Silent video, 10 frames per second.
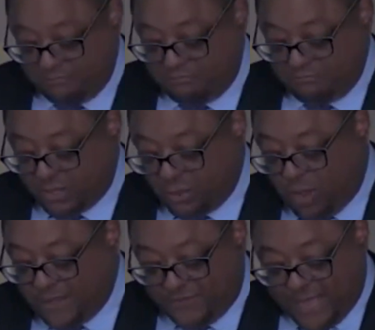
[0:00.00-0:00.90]
But
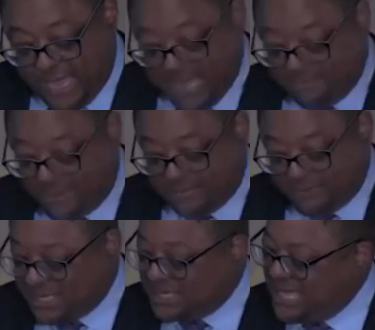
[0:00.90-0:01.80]

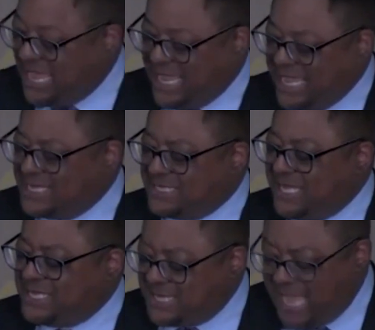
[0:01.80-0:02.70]
the thing is,
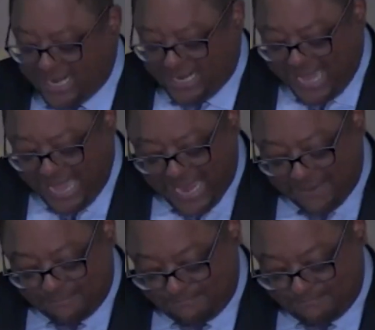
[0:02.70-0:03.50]
it's not a game.